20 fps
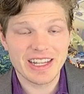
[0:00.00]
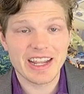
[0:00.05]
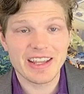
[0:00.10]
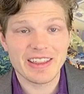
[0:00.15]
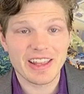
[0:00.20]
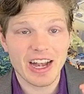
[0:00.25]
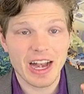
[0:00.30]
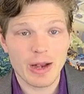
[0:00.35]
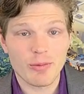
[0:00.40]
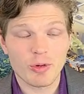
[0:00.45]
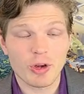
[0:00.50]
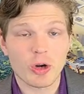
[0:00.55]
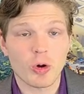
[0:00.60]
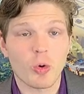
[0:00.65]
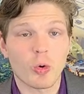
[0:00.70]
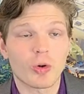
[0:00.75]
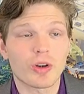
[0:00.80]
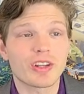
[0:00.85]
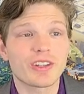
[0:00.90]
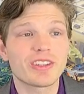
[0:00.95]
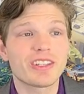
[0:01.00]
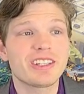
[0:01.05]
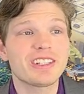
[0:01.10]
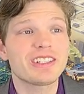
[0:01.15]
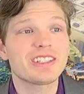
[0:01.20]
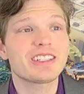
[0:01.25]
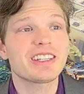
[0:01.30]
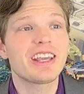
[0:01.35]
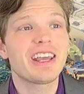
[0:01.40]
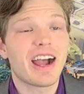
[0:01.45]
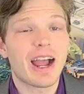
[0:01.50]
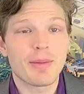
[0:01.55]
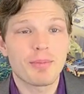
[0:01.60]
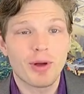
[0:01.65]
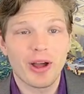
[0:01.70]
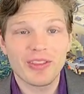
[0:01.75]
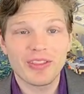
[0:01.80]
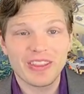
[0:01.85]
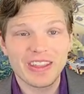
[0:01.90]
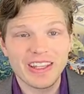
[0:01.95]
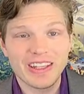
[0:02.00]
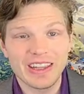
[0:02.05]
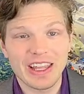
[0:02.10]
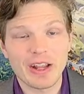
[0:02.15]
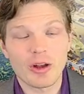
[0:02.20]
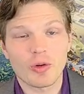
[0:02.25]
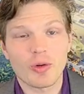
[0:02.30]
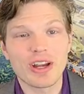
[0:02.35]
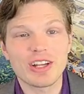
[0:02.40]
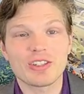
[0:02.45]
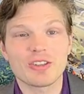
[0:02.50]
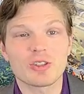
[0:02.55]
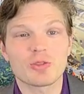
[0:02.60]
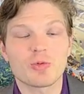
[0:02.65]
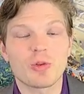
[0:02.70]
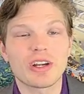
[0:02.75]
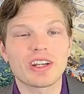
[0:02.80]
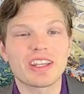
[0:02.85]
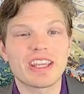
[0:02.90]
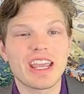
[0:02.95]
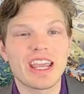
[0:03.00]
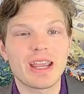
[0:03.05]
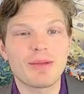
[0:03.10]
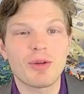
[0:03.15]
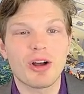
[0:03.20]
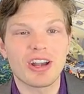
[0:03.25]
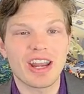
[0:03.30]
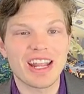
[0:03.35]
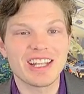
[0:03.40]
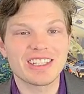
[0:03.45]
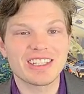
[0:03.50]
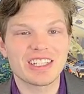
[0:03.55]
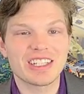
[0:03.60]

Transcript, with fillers: the day that I'm recording this. I bought the Lego Racers 1 game on